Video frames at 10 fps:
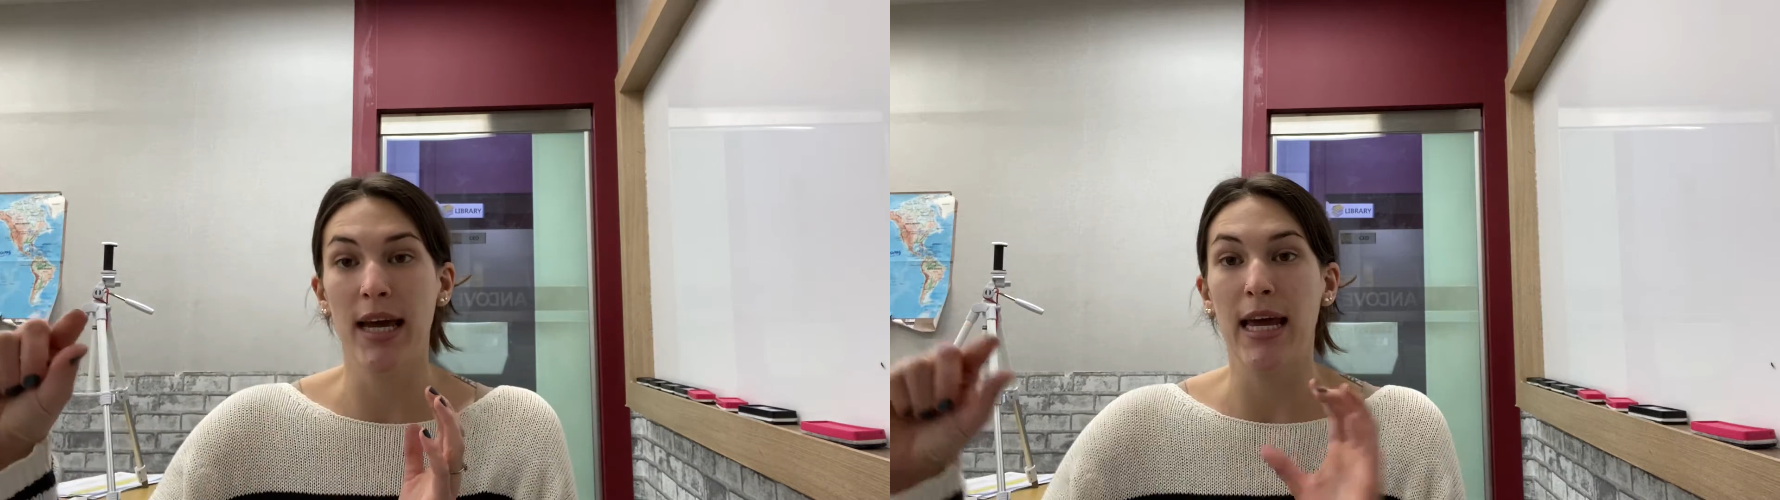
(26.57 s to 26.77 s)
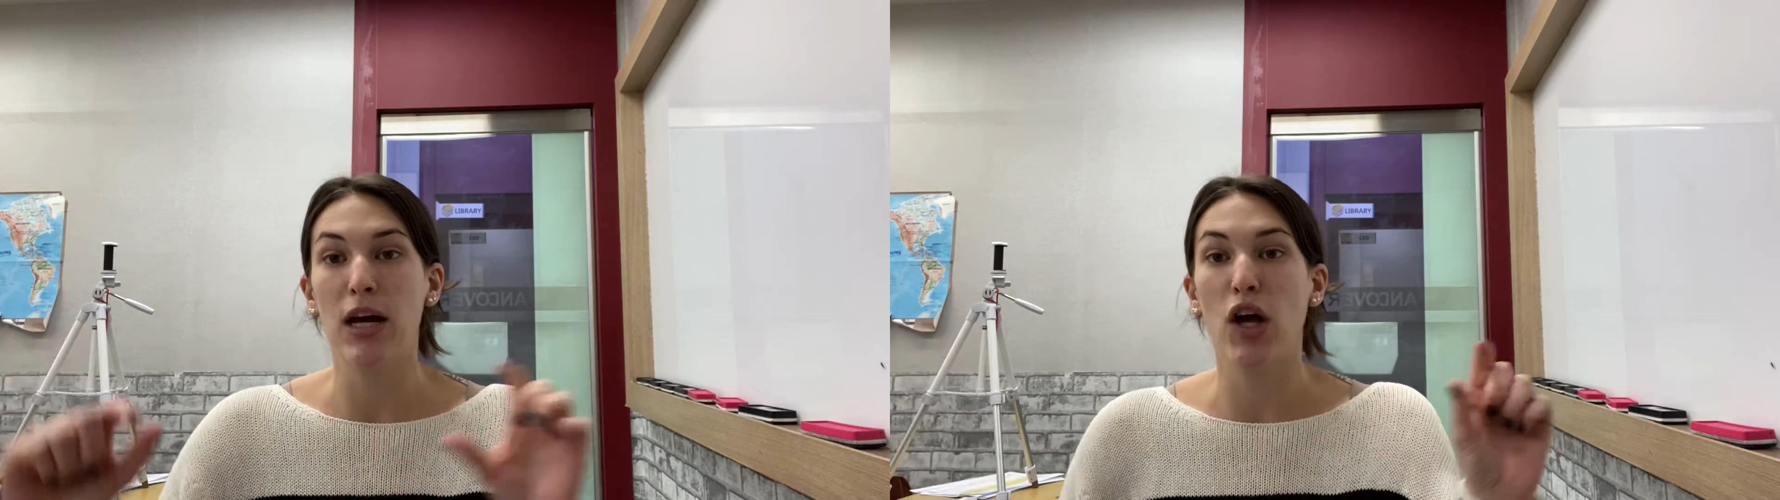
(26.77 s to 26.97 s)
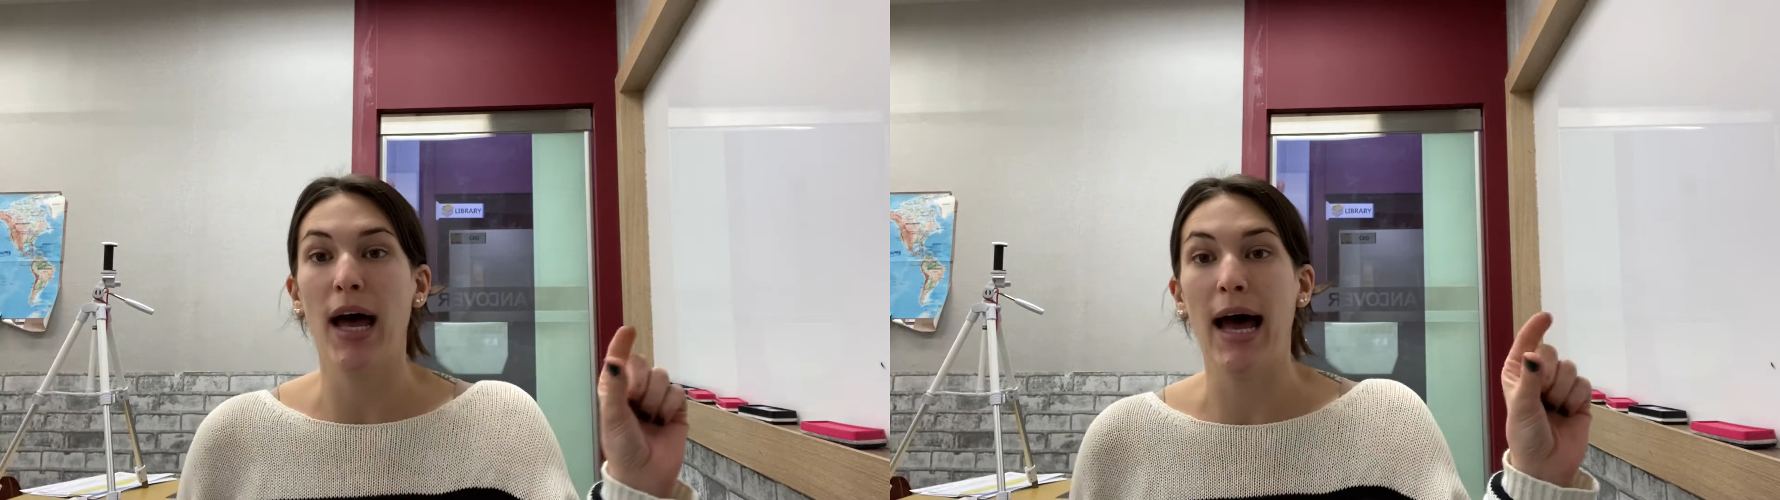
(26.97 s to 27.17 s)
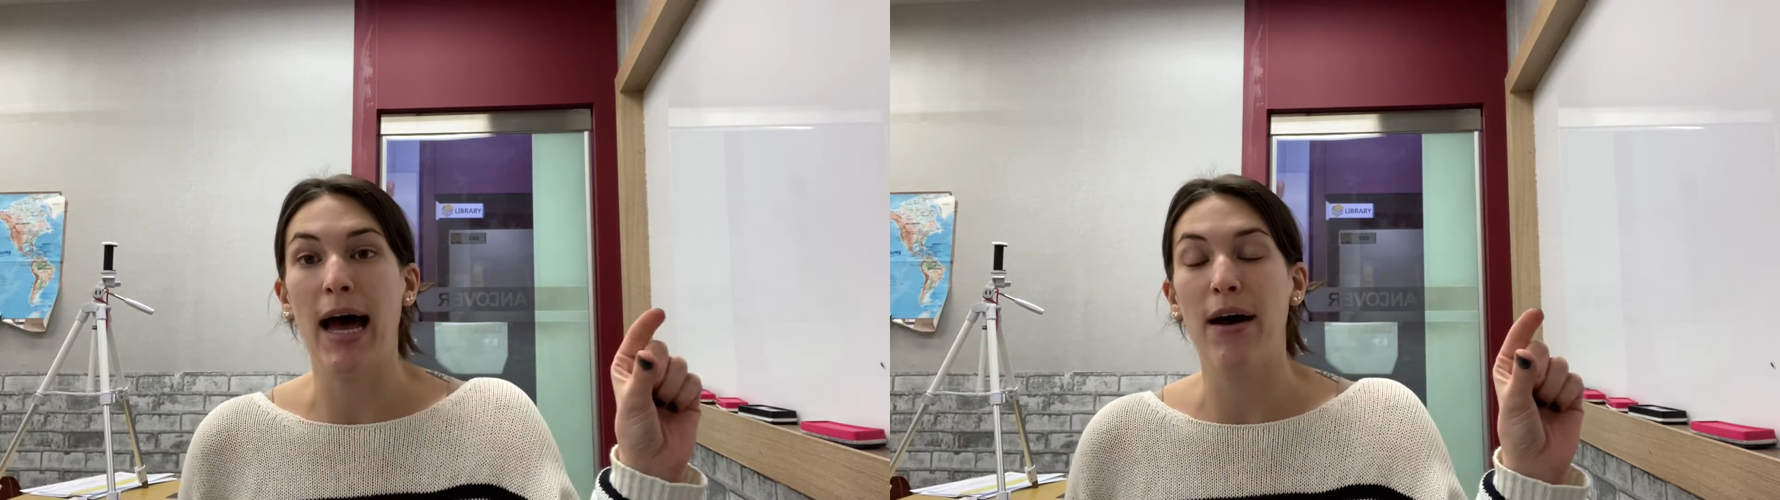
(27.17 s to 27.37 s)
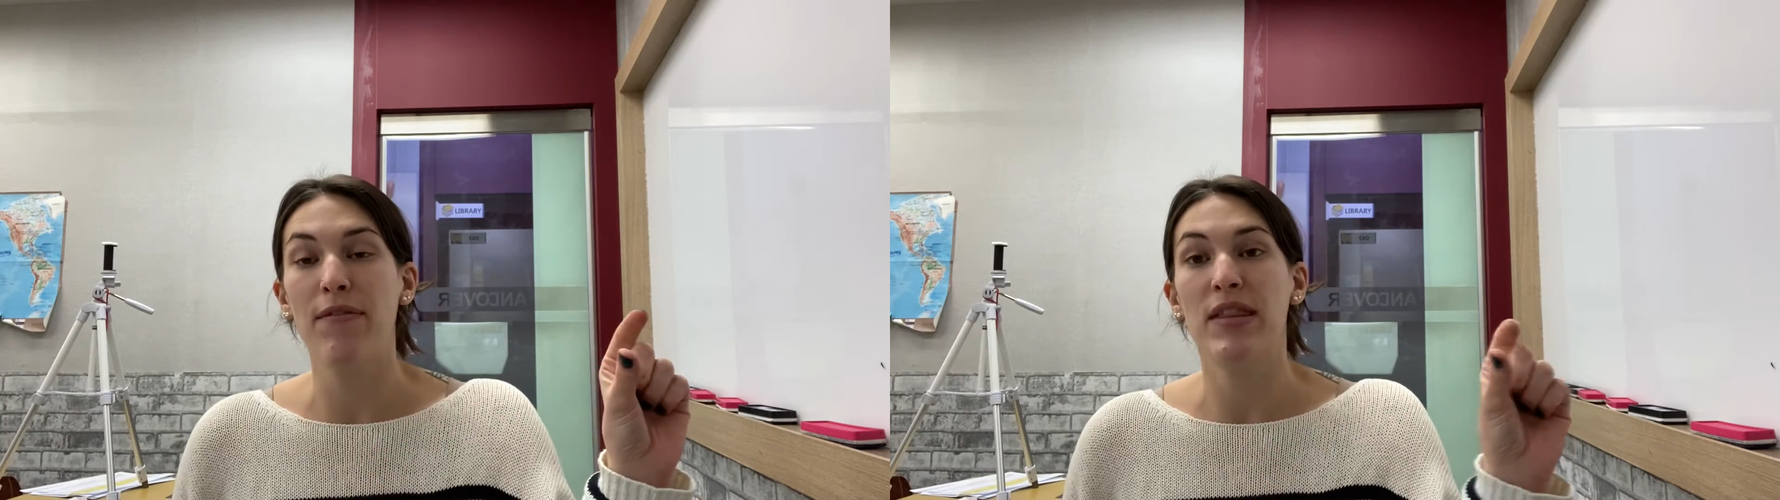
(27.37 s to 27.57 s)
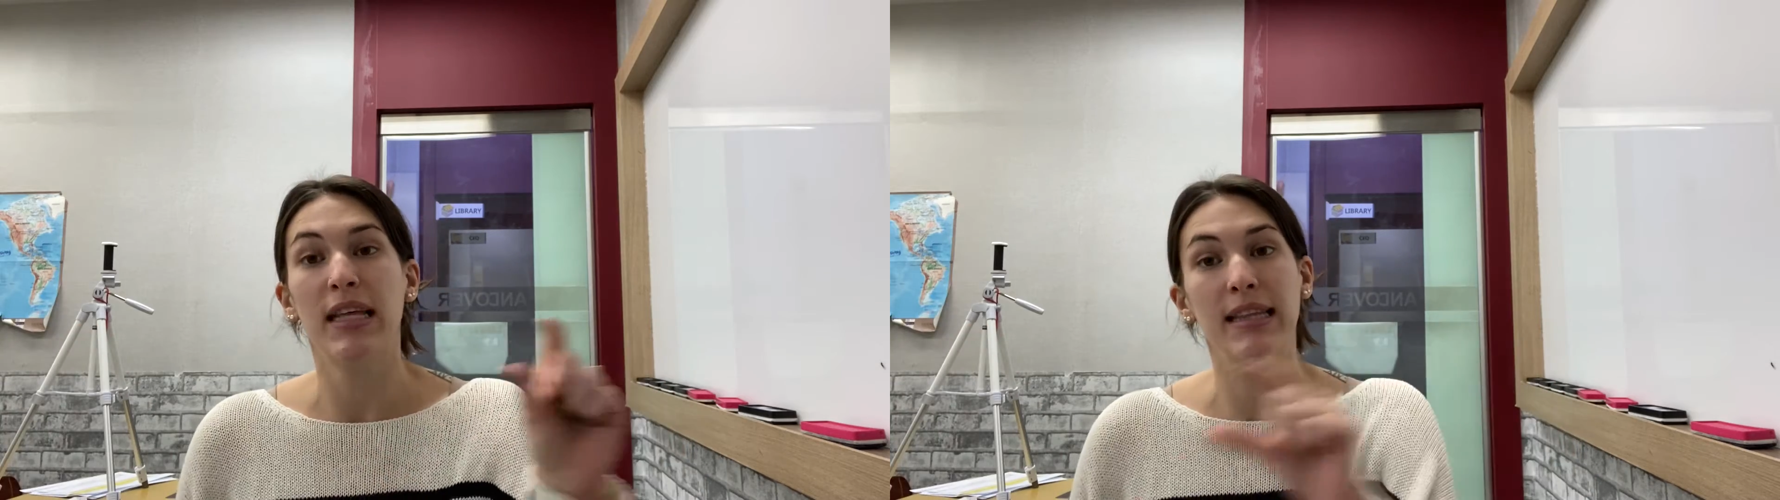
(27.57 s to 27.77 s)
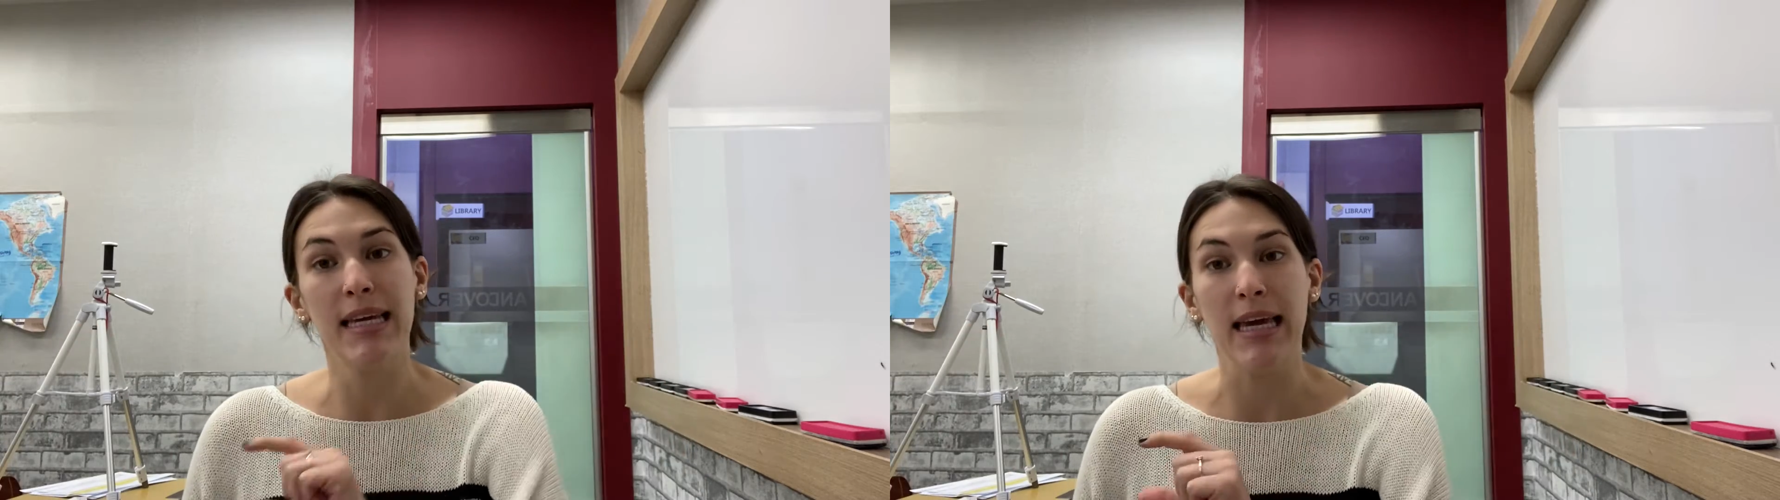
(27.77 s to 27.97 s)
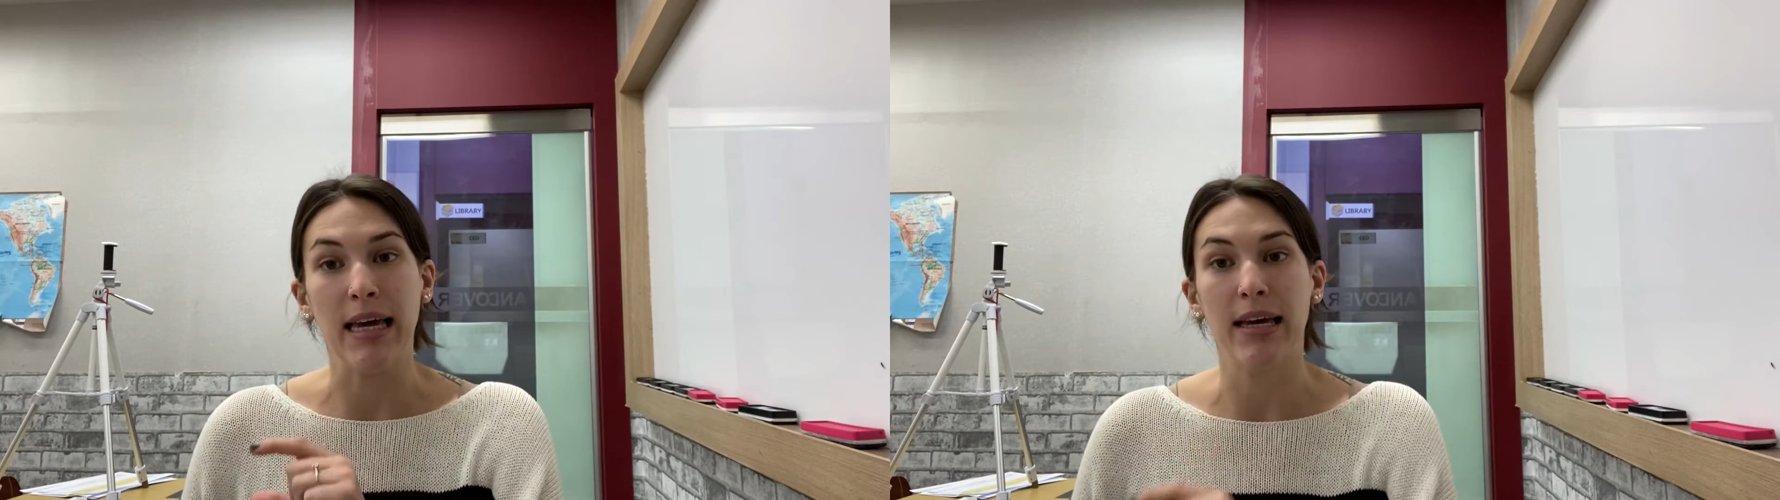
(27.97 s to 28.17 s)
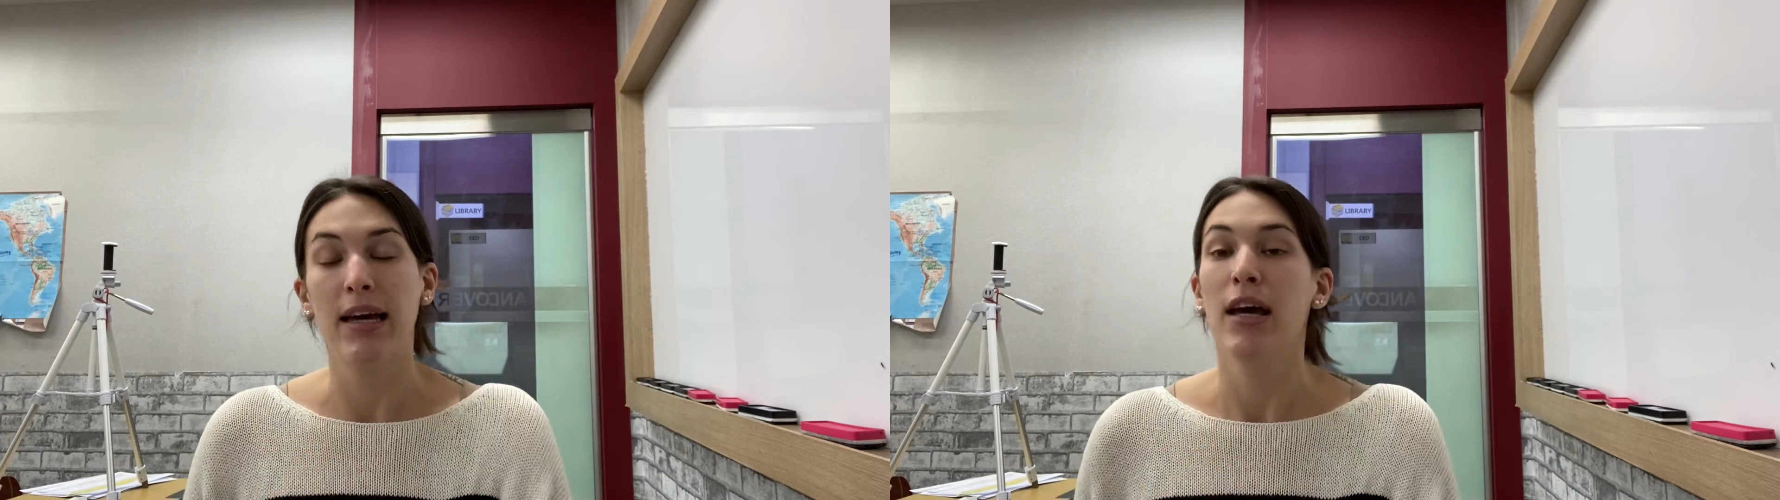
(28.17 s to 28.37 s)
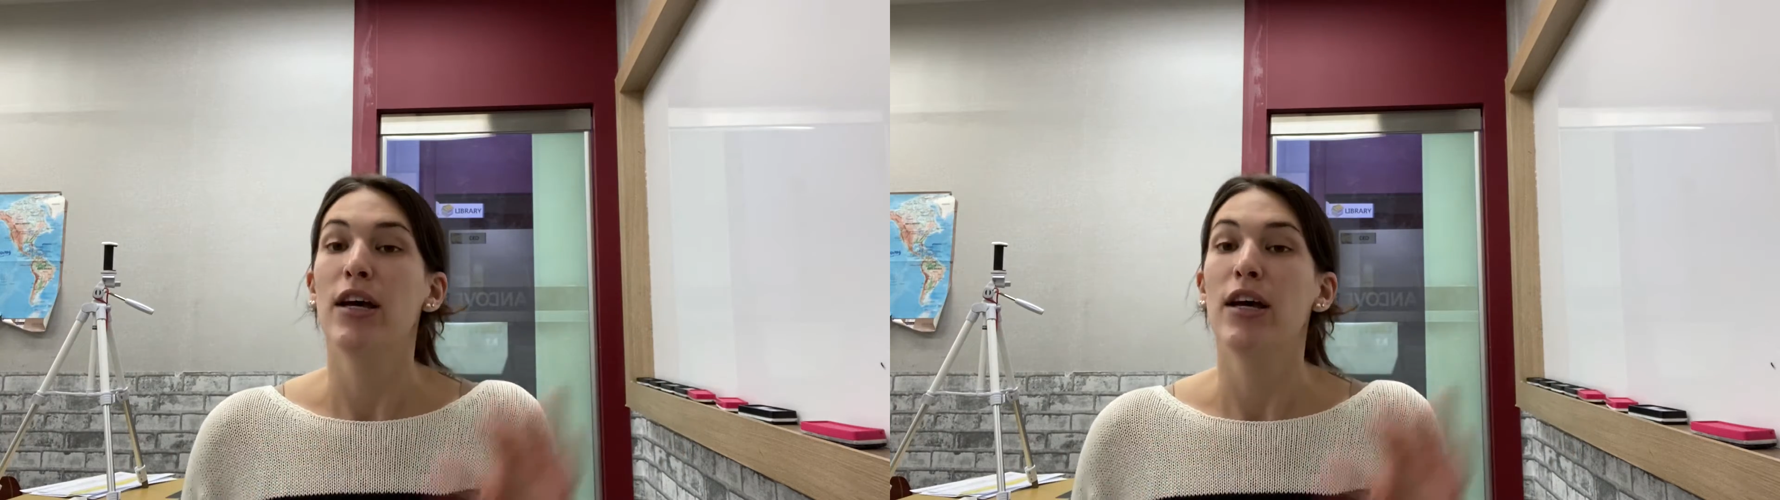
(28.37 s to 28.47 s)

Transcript: it'll have the link.